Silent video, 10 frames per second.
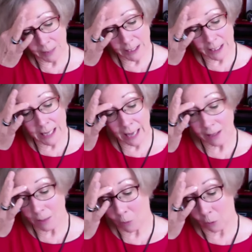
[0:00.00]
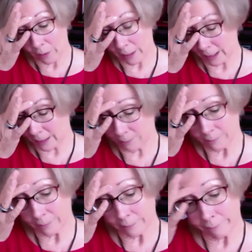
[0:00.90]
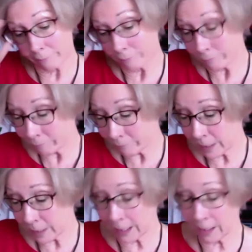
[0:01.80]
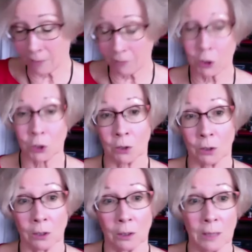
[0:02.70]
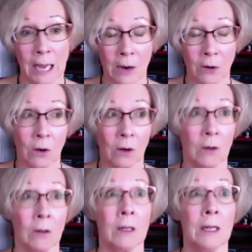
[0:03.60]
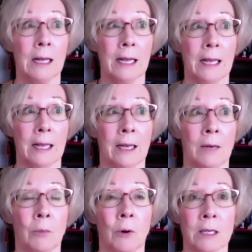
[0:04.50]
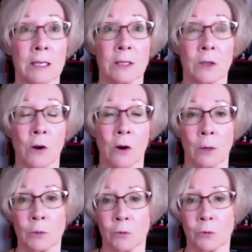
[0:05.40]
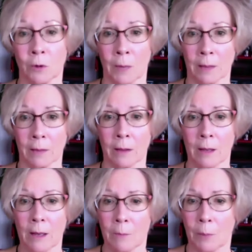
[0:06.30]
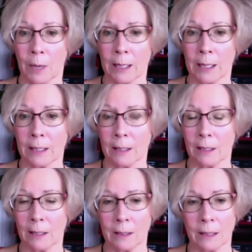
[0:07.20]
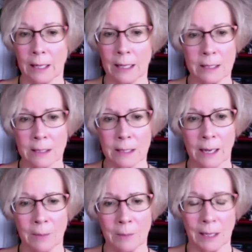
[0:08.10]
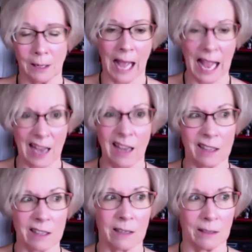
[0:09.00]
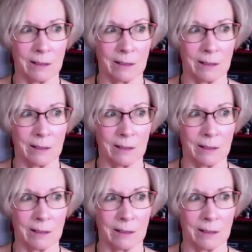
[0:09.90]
is nothing more than getting off the sugar, alcohol, and processed carbs for a month. But it's, it's